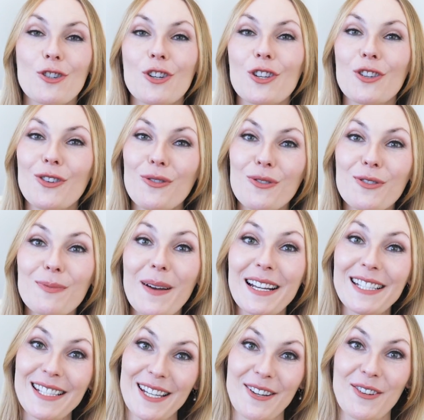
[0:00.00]
to use
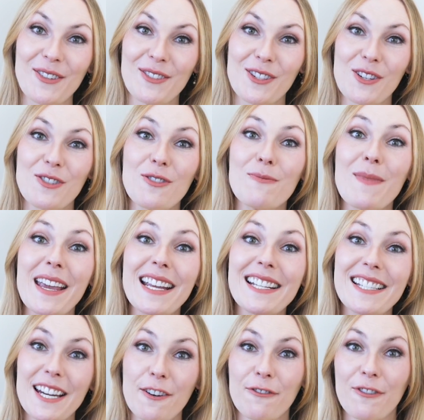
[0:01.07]
my skills to make a
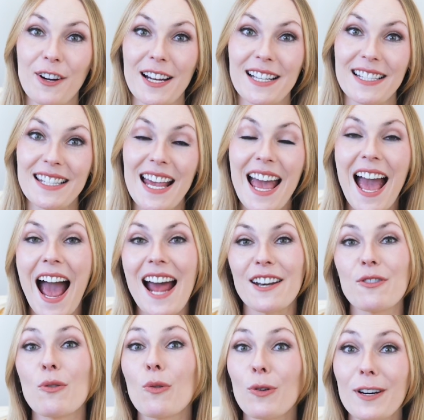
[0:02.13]
difference at
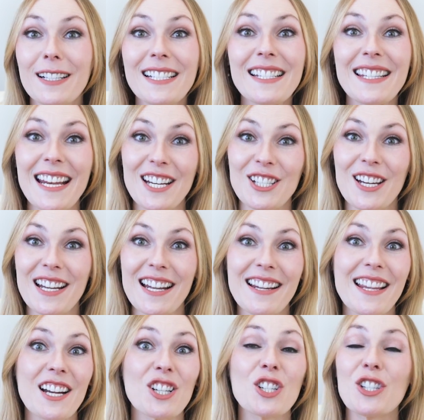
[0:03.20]
an
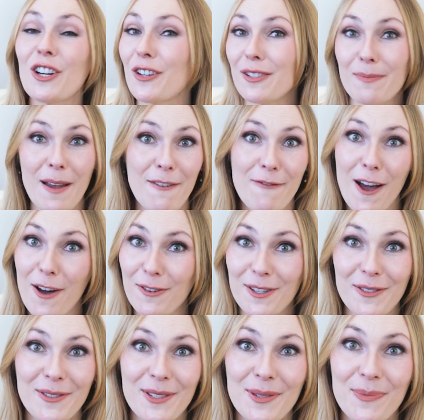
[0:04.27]
organization that shares my
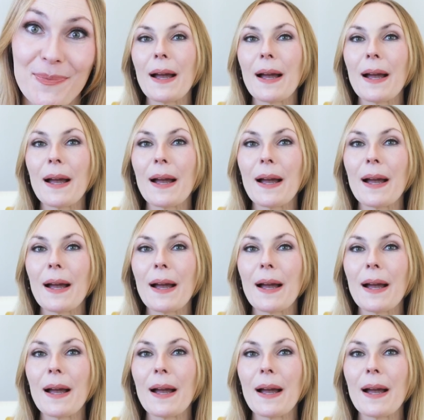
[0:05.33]
values.